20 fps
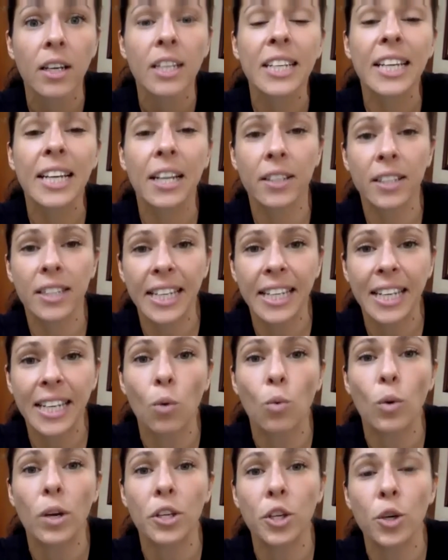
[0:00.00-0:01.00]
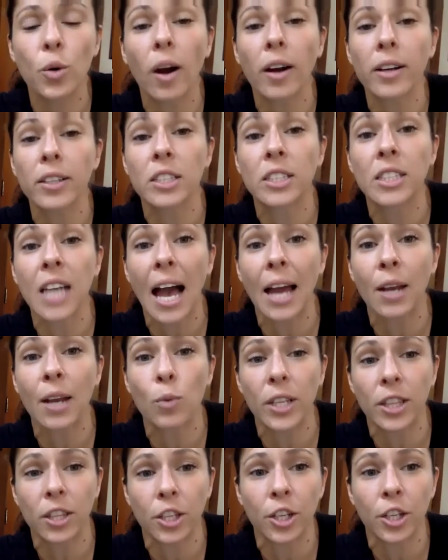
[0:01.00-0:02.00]
Carolina, when you are done
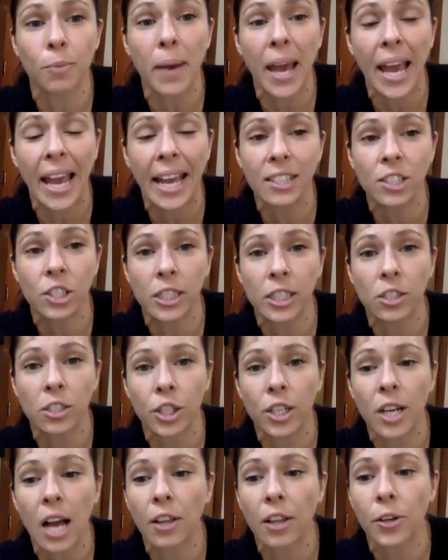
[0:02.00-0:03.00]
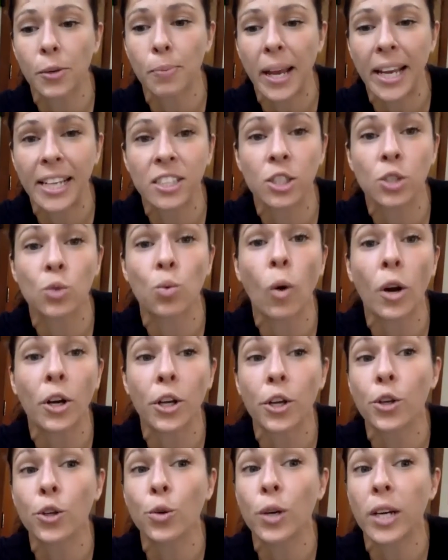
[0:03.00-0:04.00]
with your pages, your color pages, what are
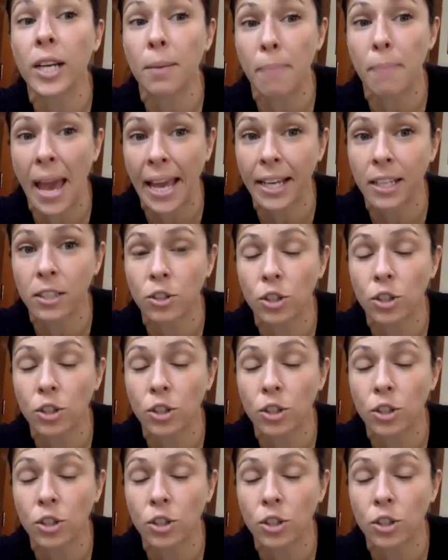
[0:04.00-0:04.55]
you going to make?